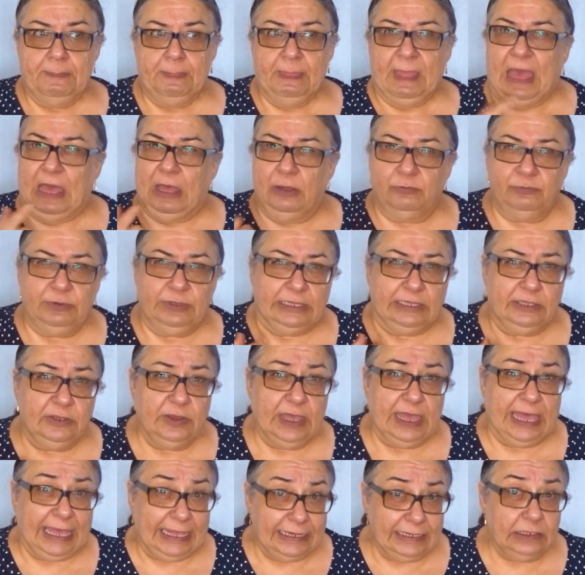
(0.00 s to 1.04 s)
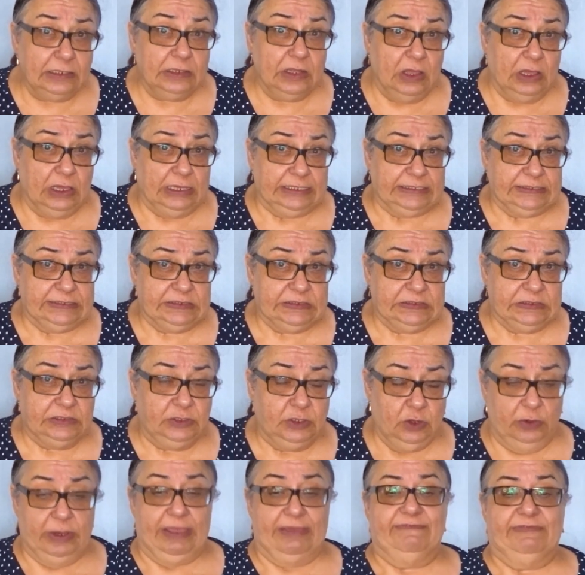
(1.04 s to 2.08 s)
How will you analyze
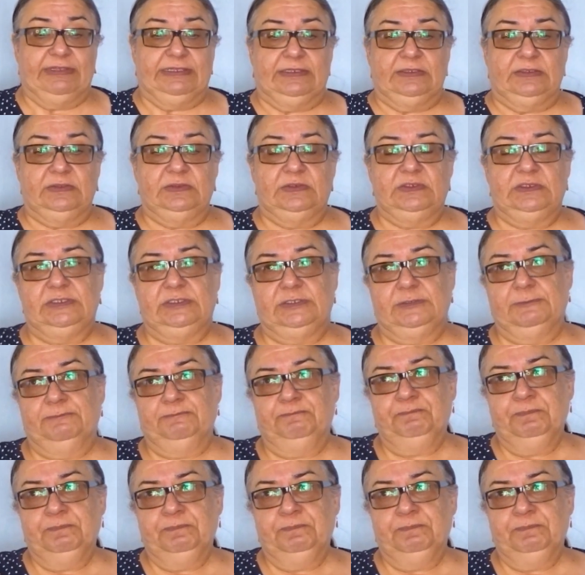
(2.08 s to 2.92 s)
your evidence?